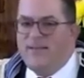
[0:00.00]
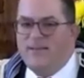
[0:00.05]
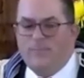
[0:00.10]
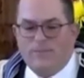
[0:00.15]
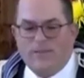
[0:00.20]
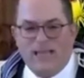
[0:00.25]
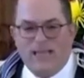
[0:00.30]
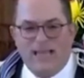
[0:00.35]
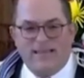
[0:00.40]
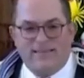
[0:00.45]

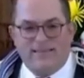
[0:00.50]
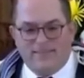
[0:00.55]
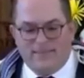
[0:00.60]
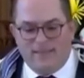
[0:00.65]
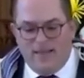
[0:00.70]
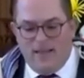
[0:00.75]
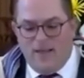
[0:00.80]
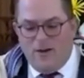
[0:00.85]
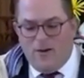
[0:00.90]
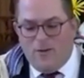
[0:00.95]
someplace,
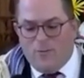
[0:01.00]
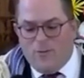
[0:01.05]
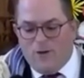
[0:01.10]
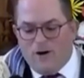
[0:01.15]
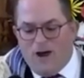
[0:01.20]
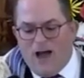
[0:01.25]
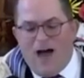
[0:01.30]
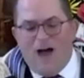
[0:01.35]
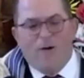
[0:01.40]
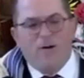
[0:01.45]

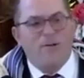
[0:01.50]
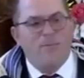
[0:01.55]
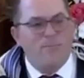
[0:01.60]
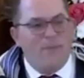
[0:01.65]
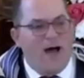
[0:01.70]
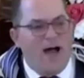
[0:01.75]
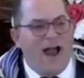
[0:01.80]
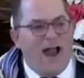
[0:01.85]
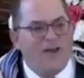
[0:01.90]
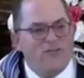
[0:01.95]
where our
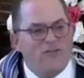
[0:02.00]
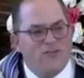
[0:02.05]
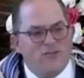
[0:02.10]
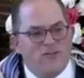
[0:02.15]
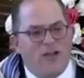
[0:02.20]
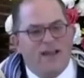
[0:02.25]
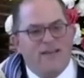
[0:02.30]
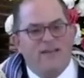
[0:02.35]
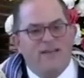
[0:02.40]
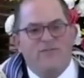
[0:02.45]
mind's
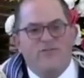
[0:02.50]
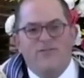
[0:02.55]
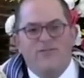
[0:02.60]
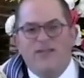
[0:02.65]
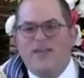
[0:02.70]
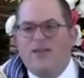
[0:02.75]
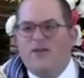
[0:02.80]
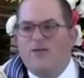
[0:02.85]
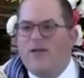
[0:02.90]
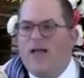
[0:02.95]
trying to
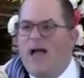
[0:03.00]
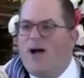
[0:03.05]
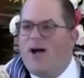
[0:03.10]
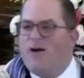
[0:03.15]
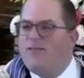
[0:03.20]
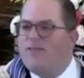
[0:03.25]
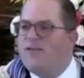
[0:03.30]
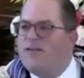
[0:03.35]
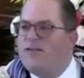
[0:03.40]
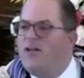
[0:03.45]
figure
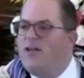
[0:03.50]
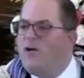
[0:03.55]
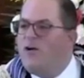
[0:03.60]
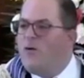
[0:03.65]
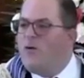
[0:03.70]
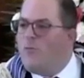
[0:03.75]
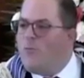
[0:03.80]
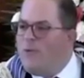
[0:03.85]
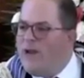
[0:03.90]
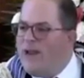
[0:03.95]
out
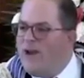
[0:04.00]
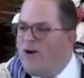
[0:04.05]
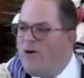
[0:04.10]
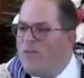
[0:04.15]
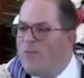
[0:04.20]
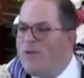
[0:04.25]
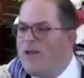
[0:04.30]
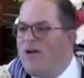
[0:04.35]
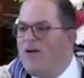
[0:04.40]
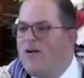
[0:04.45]
where
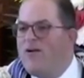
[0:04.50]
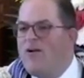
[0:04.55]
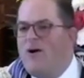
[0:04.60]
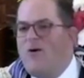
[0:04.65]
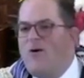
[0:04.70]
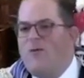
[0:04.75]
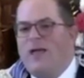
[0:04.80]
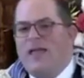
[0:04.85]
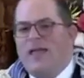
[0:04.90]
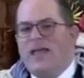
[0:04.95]
we are
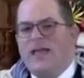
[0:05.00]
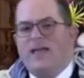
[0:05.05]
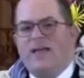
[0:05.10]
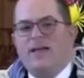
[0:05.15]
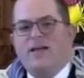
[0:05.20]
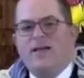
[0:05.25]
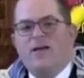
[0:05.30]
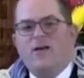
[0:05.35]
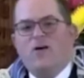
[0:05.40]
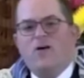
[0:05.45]
going,
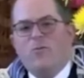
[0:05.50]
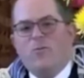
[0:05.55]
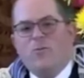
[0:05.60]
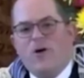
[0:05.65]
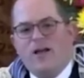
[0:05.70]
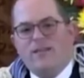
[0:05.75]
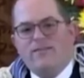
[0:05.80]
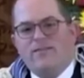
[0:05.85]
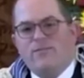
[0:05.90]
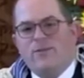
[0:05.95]

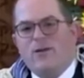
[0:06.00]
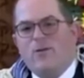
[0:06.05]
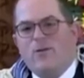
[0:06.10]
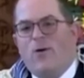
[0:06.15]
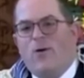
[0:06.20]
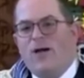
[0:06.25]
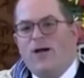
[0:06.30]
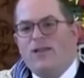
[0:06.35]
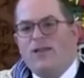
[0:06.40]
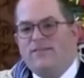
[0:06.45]
what do we
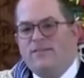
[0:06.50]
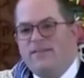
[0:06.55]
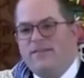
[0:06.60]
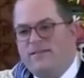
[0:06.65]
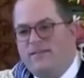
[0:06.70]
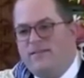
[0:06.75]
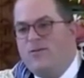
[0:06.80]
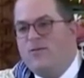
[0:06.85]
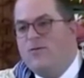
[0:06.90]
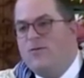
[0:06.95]
want to
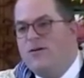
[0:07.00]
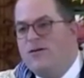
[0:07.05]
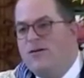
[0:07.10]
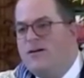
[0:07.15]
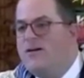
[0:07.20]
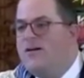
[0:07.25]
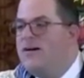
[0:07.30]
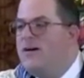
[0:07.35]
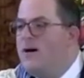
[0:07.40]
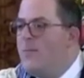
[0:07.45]
do,
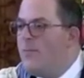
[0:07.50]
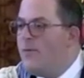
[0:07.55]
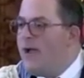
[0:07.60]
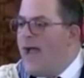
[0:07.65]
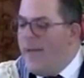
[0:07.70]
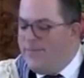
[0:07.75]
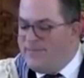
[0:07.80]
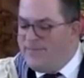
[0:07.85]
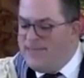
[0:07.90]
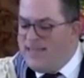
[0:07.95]

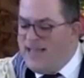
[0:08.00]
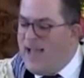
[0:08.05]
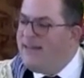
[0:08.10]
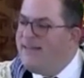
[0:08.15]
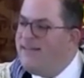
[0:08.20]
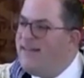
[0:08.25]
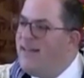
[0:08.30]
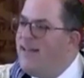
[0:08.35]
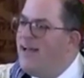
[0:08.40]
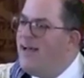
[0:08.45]
perhaps the
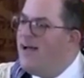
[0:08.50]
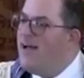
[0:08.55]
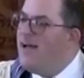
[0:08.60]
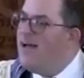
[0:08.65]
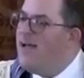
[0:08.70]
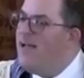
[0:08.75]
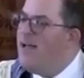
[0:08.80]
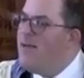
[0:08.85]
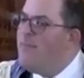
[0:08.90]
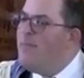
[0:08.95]
idea
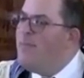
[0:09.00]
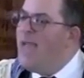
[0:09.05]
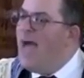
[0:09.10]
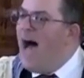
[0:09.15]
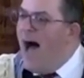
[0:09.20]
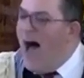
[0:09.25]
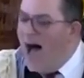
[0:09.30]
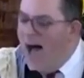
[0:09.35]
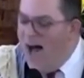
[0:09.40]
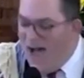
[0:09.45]

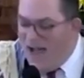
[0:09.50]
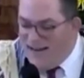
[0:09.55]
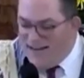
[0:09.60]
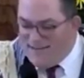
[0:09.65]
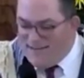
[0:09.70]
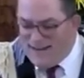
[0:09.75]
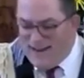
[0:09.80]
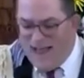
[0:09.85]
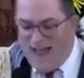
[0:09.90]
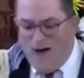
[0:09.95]

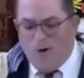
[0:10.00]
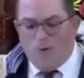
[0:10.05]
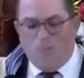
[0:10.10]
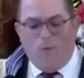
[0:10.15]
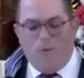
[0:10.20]
beyond our